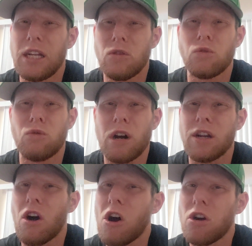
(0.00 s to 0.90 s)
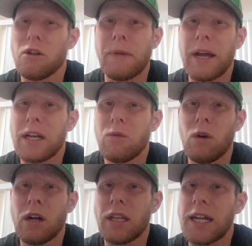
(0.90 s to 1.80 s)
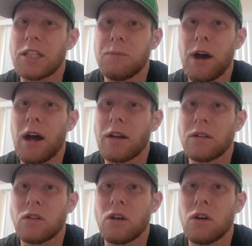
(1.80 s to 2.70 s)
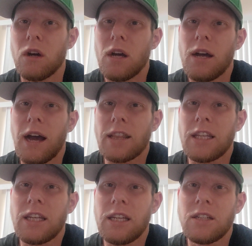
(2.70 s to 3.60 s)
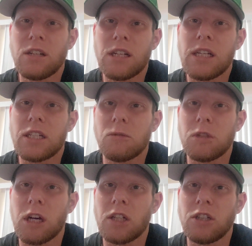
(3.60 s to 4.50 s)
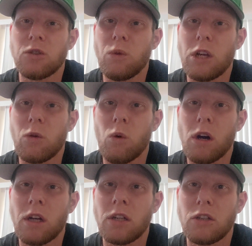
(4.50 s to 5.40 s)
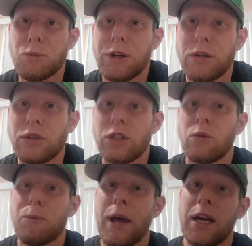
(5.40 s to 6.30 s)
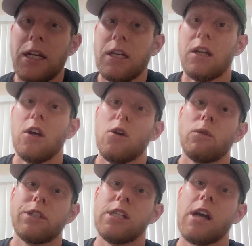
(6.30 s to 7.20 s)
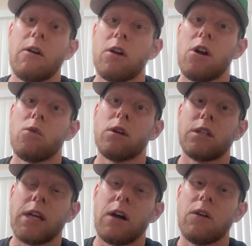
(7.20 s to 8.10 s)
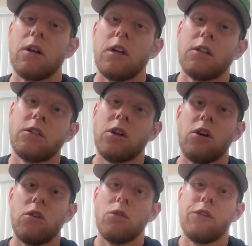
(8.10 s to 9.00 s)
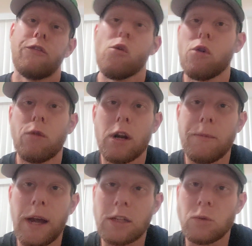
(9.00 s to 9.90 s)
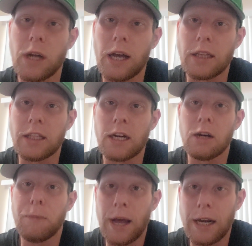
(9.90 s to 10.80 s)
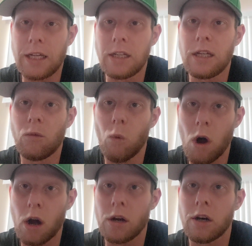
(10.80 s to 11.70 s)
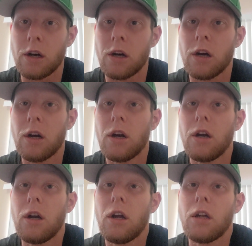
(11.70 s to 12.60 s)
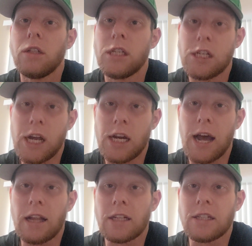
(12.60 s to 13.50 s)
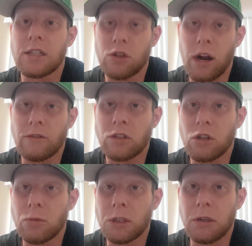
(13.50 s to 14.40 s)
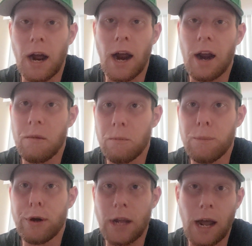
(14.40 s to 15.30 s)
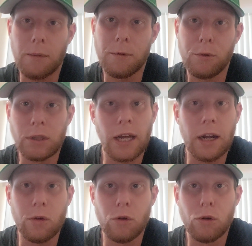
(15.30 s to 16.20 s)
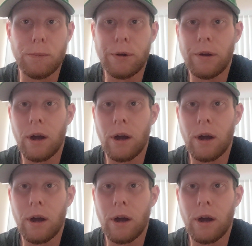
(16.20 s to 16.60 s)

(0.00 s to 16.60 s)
He was running hard, man. He wanted that spot. So I think he's going to get some touches week 1, sprinkled in with Penny. We'll see how it all works out. So the 4 running backs we got there, Penny, Walker, DJ Dallas, and Travis Homer. I'm pretty happy with that group.